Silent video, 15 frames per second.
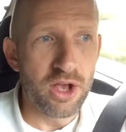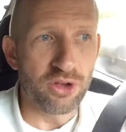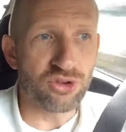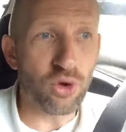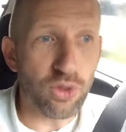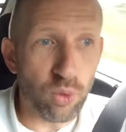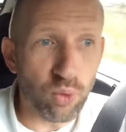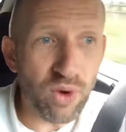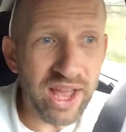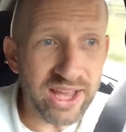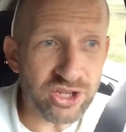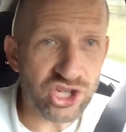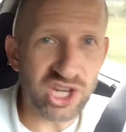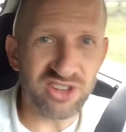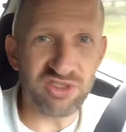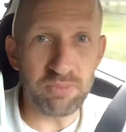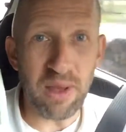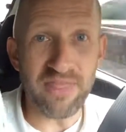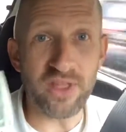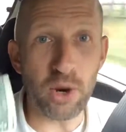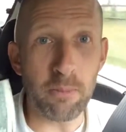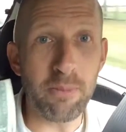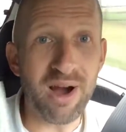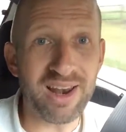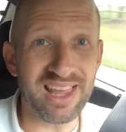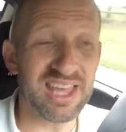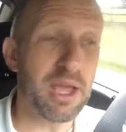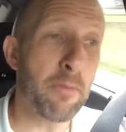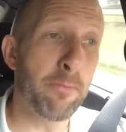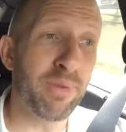So the rich spend their
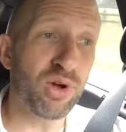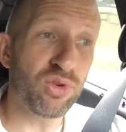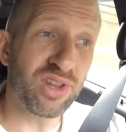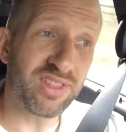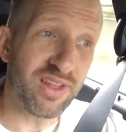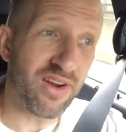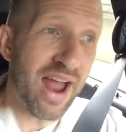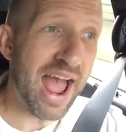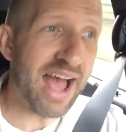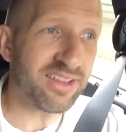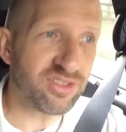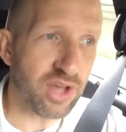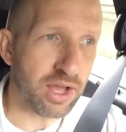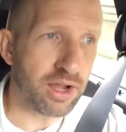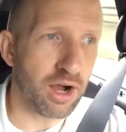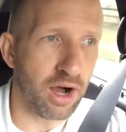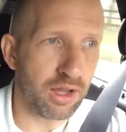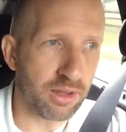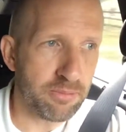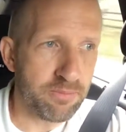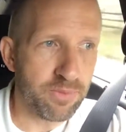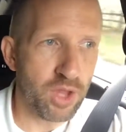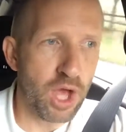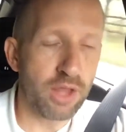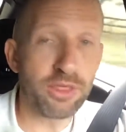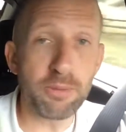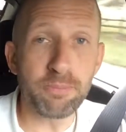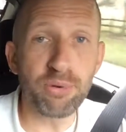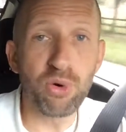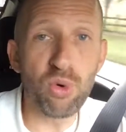money building their asset column.
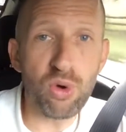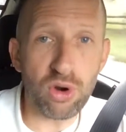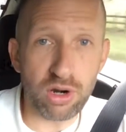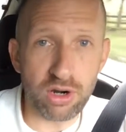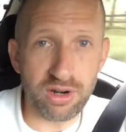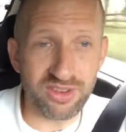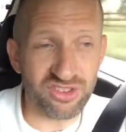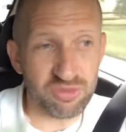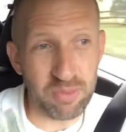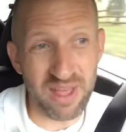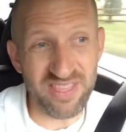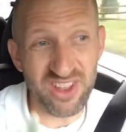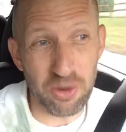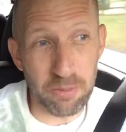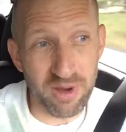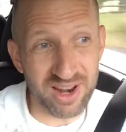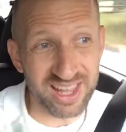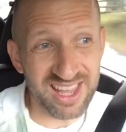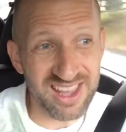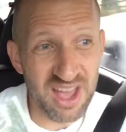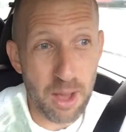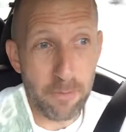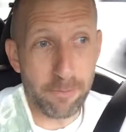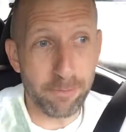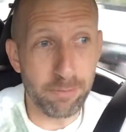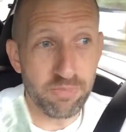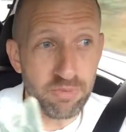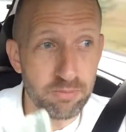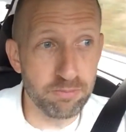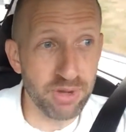The poor spend their money
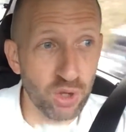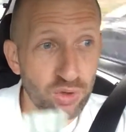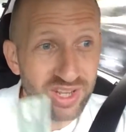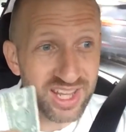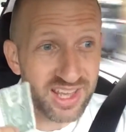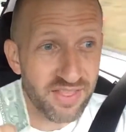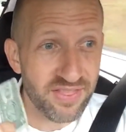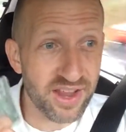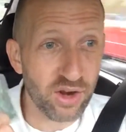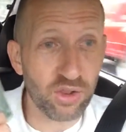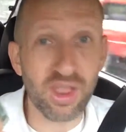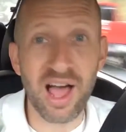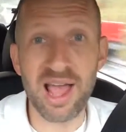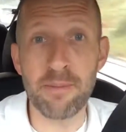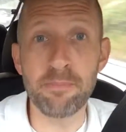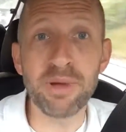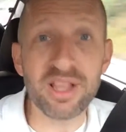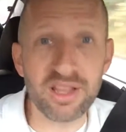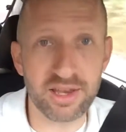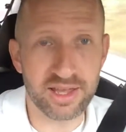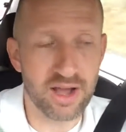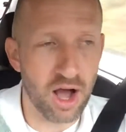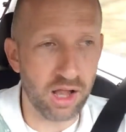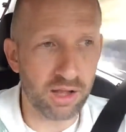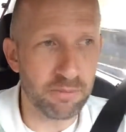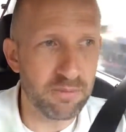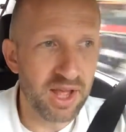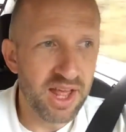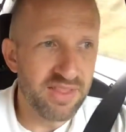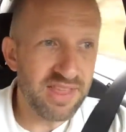building their liability
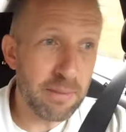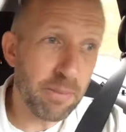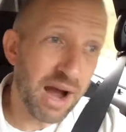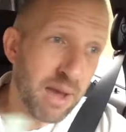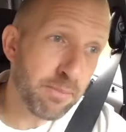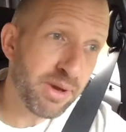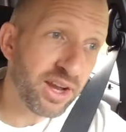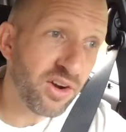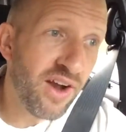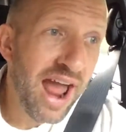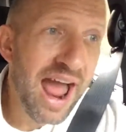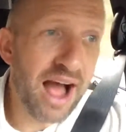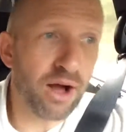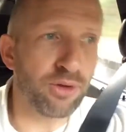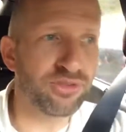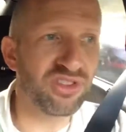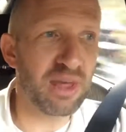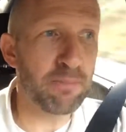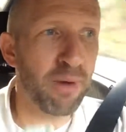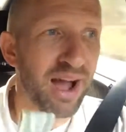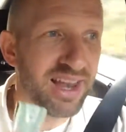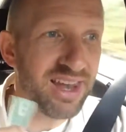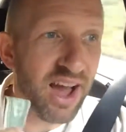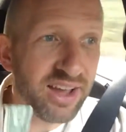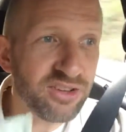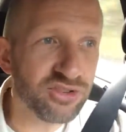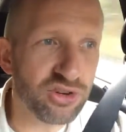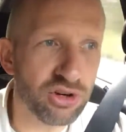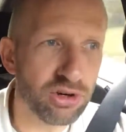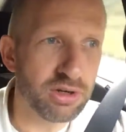column. They buy a bigger house. They buy
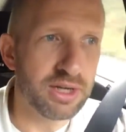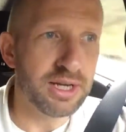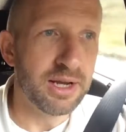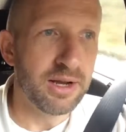nicer